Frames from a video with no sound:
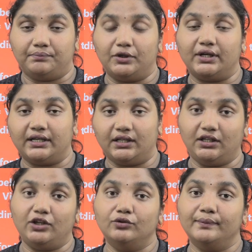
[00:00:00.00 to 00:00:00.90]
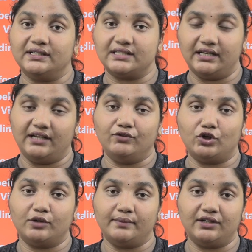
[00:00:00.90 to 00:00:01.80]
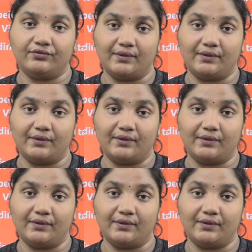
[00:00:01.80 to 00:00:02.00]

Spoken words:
protect the humans and environment